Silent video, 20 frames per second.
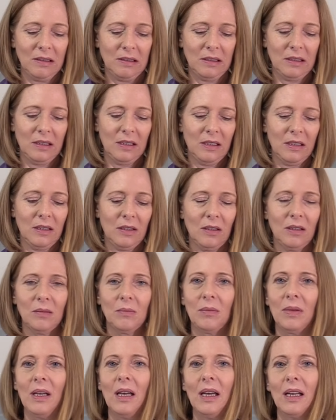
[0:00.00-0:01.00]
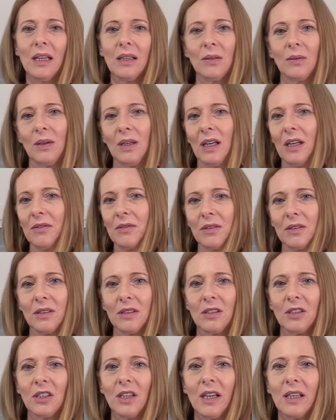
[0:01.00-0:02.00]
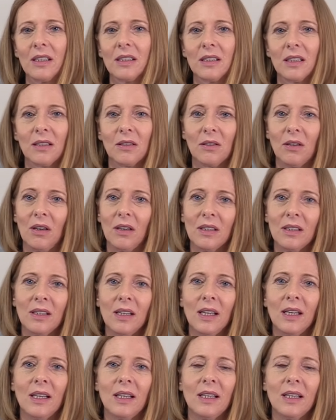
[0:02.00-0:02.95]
is it gone bad? Do I have to discharge? Is it gone?